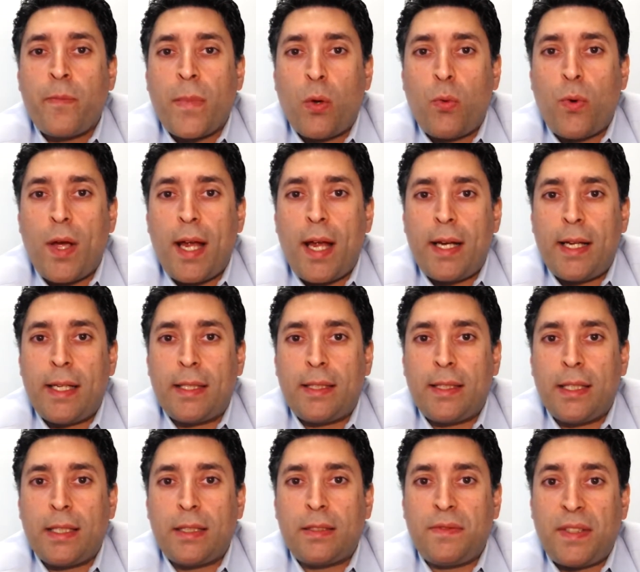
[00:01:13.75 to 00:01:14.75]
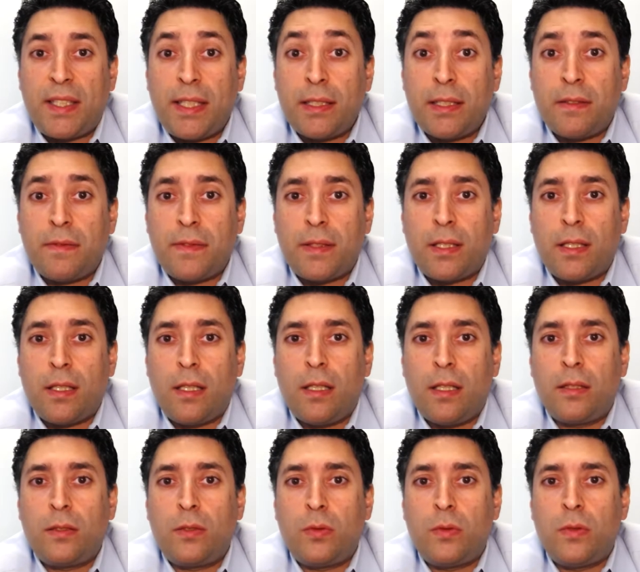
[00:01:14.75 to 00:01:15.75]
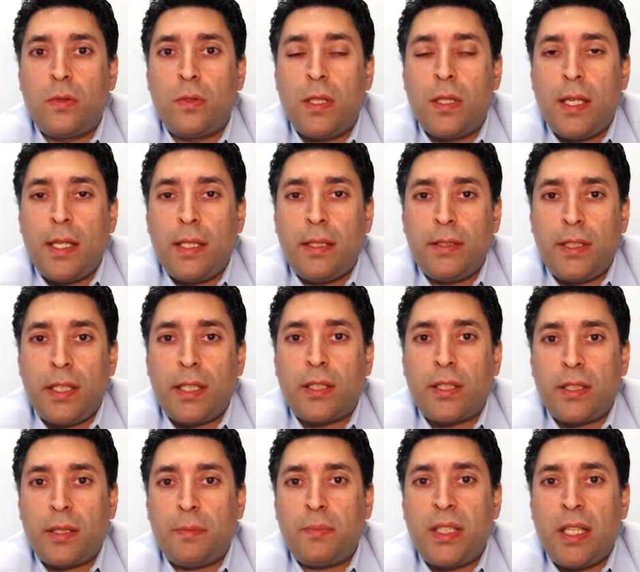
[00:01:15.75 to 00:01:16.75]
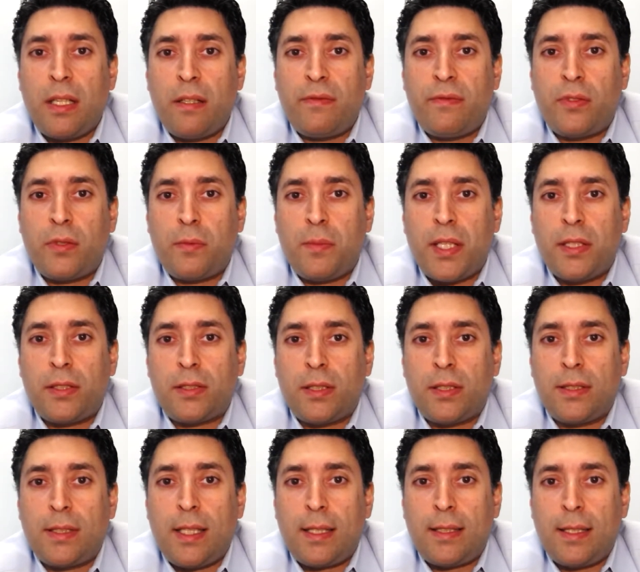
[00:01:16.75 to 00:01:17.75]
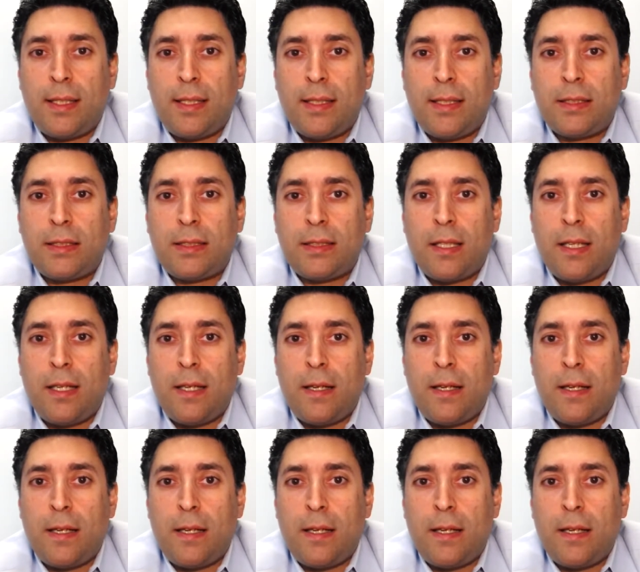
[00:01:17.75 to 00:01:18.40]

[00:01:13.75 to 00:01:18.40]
where it is very difficult to decrypt the information that is